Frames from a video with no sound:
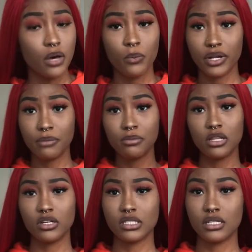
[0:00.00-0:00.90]
when I
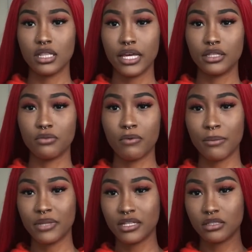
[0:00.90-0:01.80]
plucked it, like the
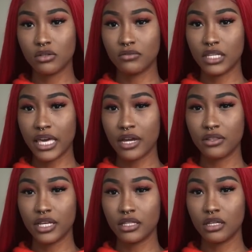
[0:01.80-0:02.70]
remnants of the hair
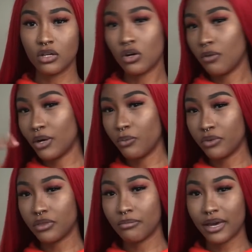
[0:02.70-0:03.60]
that didn't come out
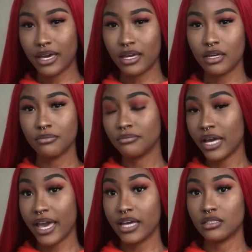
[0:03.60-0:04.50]
with my
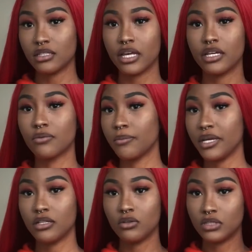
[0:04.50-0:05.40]
hand like
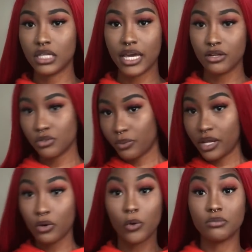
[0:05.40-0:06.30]
remained on the hair. So when
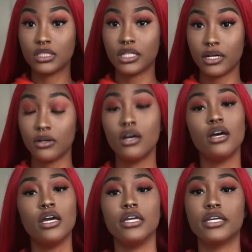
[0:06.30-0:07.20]
I combed it out,
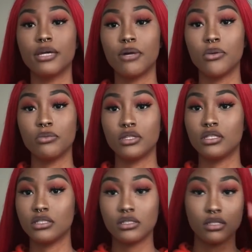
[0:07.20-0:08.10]
it came out with
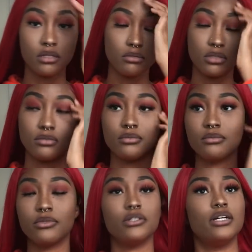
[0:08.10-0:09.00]
this thing. But
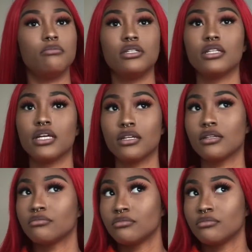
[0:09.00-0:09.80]
well, I mean, like,